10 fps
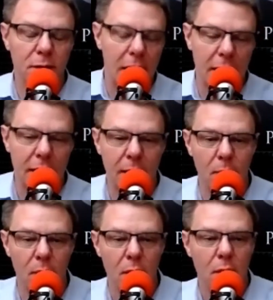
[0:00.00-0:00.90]

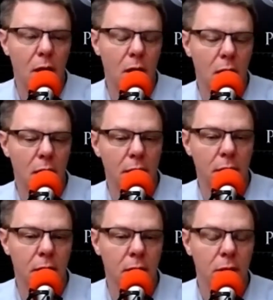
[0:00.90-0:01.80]
time
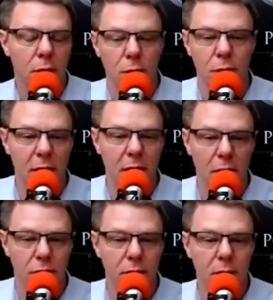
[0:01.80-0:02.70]
on
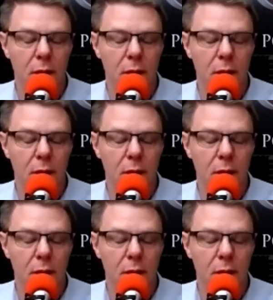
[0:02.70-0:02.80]
yourself.